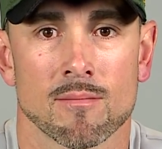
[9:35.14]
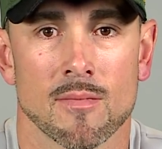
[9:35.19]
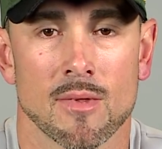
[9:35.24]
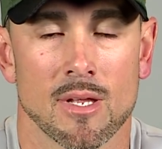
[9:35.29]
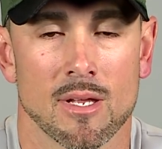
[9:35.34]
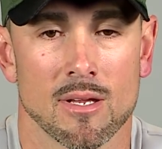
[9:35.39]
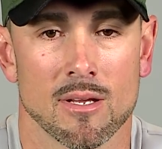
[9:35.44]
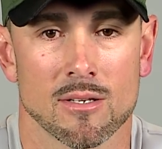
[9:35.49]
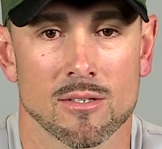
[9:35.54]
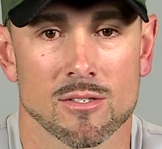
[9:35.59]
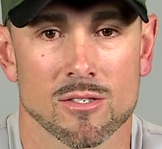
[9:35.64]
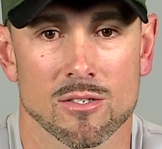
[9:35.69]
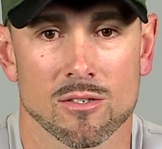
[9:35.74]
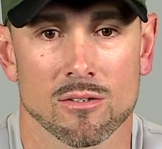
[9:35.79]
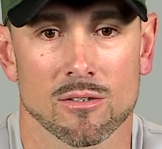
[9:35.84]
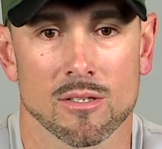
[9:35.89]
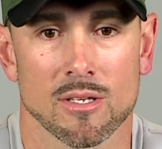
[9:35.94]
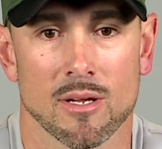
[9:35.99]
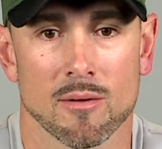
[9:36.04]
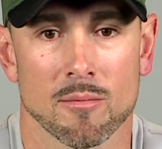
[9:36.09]
And
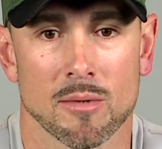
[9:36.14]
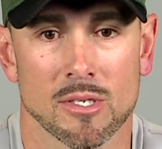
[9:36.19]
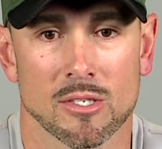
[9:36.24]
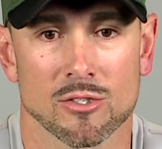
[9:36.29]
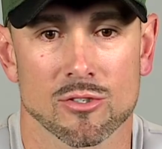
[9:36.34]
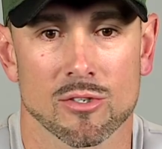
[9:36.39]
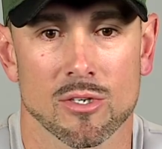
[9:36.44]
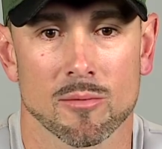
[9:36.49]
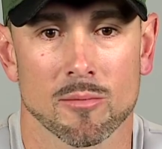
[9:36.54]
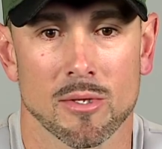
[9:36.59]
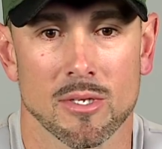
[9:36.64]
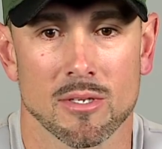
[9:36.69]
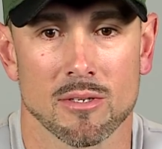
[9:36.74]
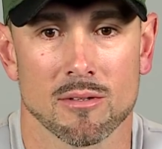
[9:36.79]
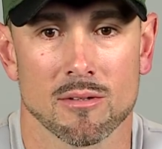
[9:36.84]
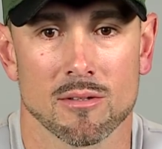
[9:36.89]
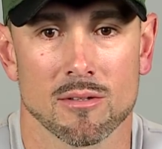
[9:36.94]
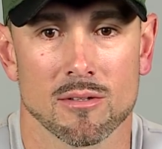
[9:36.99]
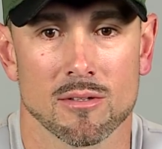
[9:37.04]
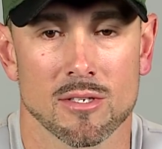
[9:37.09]
certainly I'm extremely
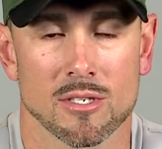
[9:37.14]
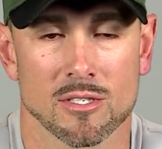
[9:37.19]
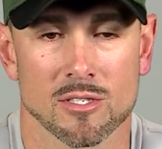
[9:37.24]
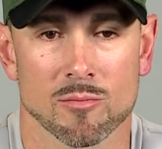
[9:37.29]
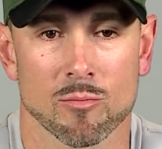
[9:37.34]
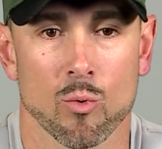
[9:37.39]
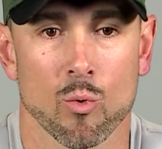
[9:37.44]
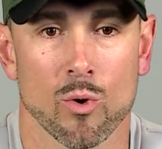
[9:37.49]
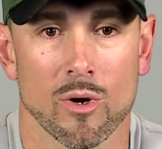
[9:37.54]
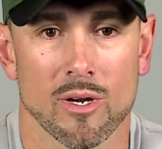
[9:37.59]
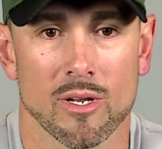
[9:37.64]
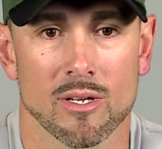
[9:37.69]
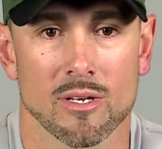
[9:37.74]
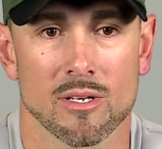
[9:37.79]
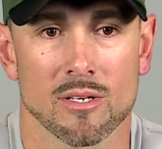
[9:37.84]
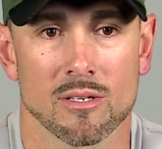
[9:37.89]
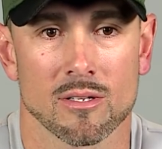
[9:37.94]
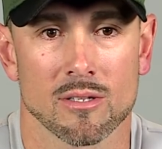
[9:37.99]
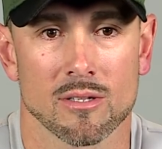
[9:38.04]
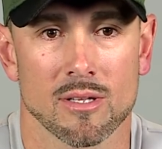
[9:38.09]
disappointed
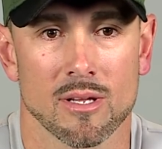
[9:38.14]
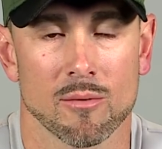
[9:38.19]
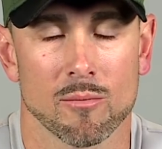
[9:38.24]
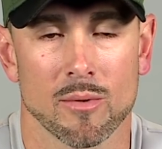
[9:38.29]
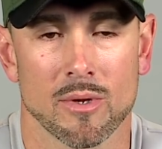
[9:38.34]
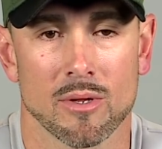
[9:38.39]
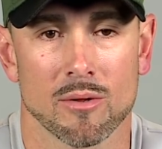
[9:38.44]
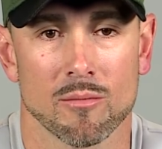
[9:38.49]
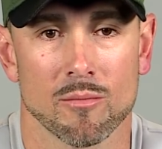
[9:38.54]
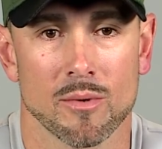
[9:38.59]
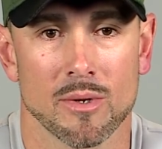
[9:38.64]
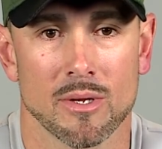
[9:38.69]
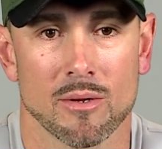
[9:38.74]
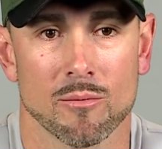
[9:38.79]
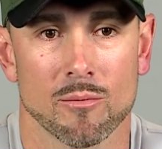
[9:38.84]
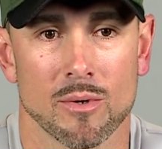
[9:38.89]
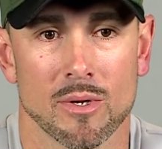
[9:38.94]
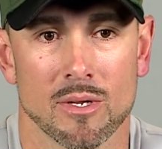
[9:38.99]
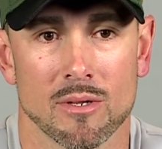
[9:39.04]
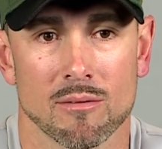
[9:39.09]
in that
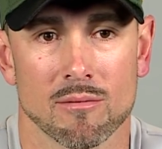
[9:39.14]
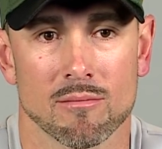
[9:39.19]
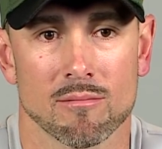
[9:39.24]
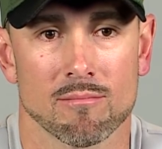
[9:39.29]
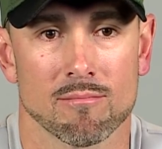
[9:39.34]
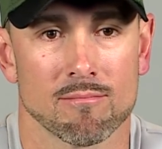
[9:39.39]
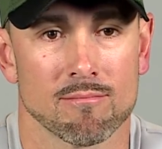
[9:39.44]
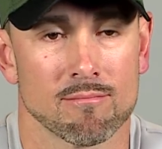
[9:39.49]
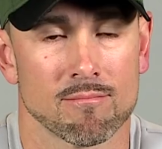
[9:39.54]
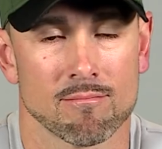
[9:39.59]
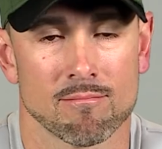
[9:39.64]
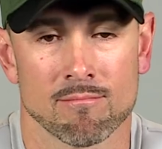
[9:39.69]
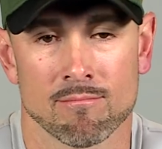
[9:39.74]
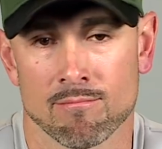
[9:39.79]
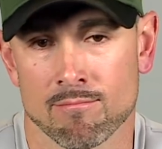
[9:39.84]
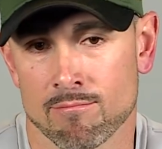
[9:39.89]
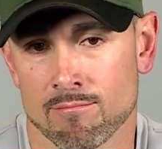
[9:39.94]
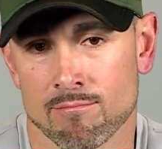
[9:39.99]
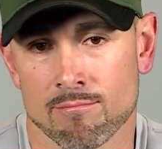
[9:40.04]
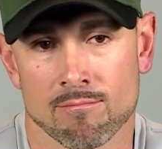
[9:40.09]
we
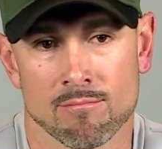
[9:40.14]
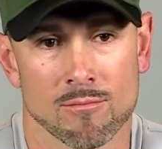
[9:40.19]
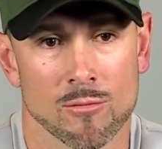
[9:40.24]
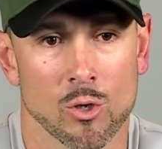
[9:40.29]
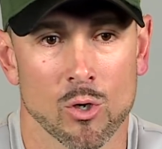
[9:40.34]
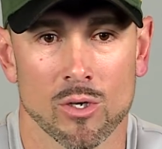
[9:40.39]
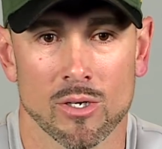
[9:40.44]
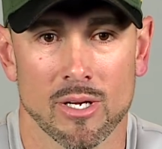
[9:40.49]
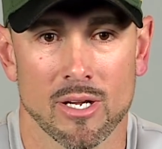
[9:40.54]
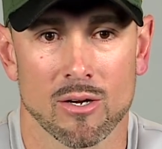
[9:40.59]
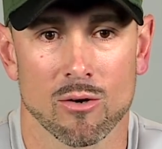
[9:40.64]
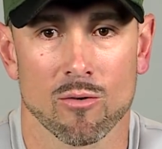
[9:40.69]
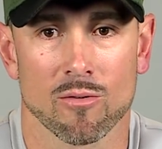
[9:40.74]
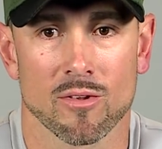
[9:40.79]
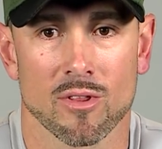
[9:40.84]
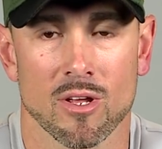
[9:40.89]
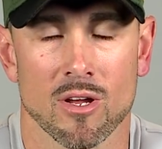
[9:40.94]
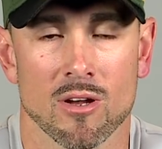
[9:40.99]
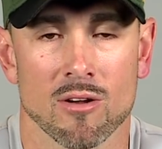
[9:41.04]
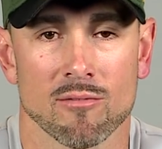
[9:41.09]
couldn't get over
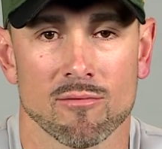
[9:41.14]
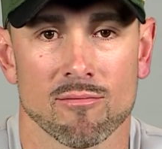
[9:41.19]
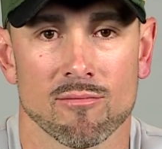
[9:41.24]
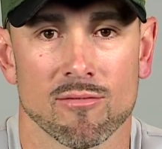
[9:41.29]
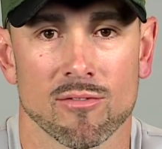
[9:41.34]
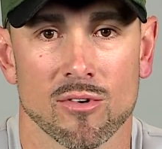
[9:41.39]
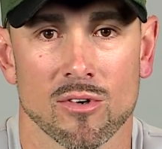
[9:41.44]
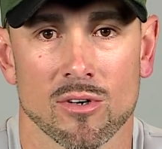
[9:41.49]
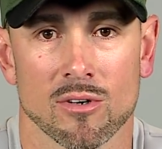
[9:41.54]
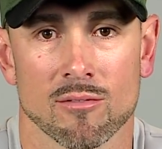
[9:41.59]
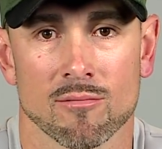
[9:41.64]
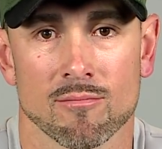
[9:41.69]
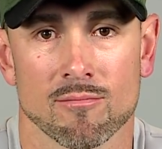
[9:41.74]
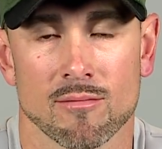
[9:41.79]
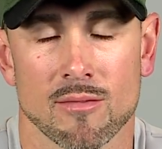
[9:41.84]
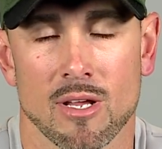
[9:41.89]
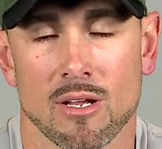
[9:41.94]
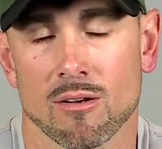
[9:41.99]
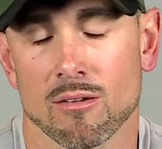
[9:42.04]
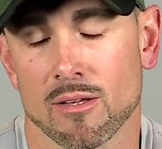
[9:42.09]
the hump for
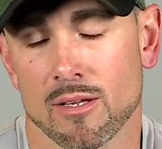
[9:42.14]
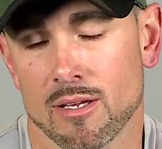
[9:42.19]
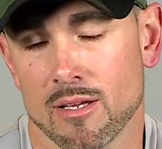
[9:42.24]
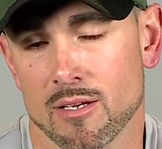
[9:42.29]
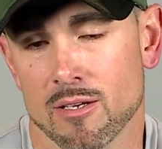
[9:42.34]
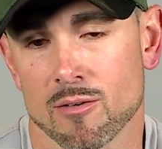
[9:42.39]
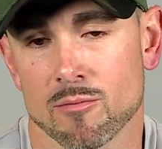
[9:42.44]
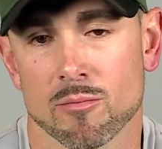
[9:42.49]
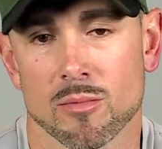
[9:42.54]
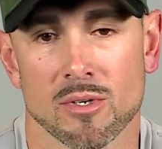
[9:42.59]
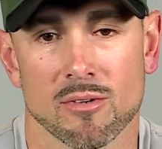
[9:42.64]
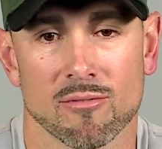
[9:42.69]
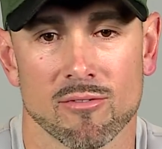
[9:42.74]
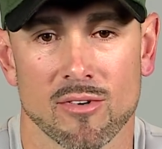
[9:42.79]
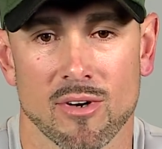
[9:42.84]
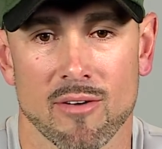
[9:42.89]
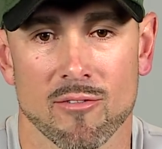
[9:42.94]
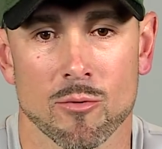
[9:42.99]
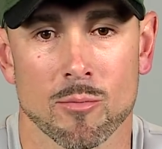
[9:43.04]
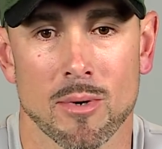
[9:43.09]
not only him, but
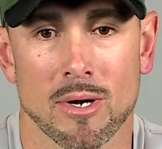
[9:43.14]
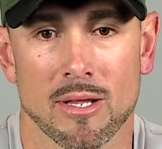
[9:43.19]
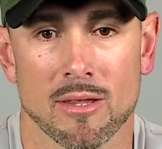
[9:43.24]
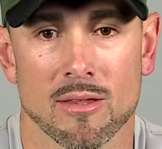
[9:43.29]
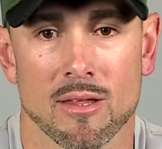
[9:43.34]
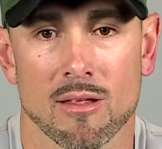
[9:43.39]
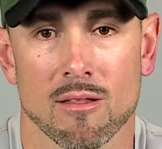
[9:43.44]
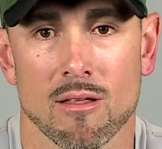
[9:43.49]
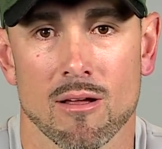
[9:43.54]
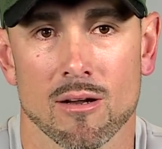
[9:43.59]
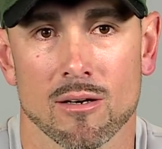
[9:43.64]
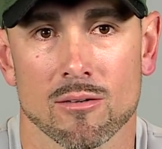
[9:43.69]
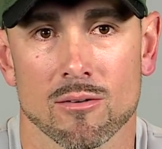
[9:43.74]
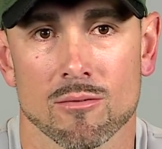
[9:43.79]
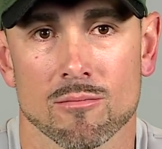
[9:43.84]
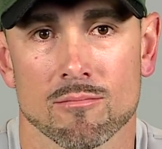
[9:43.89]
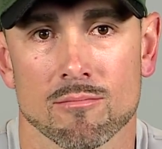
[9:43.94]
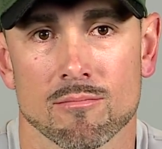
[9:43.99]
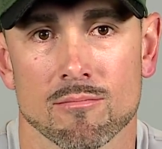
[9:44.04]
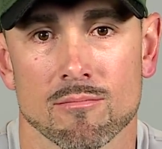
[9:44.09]
for everybody in that locker
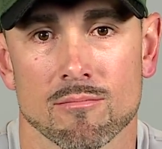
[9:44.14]
room.